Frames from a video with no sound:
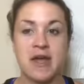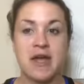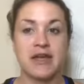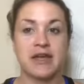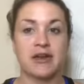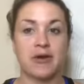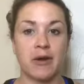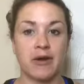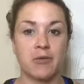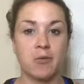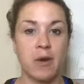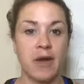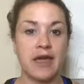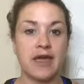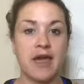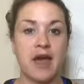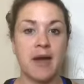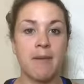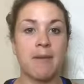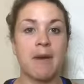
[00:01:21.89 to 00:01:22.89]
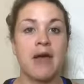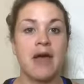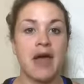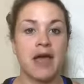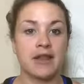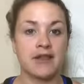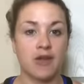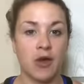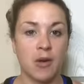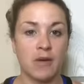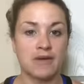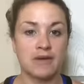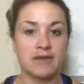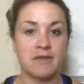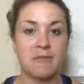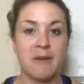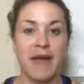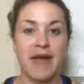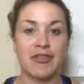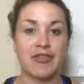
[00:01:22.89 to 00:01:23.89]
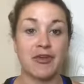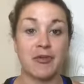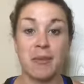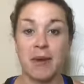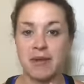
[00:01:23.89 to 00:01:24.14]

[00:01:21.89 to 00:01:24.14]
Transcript: You know, I'd wake up, I'd go into the bathroom,